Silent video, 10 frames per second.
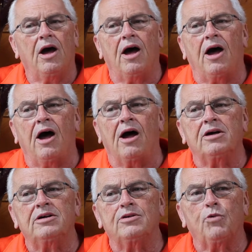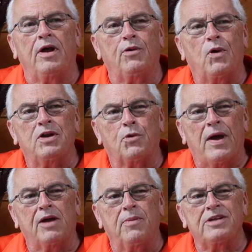Ron wanted to
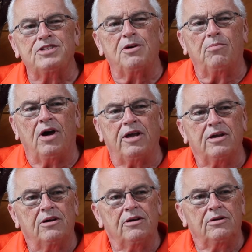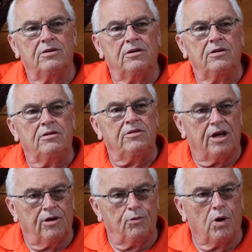recommend somebody
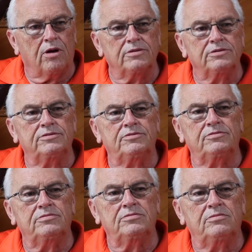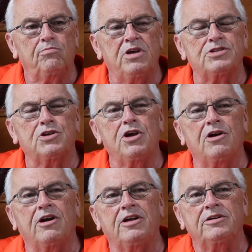that could work, be
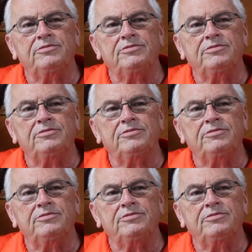security.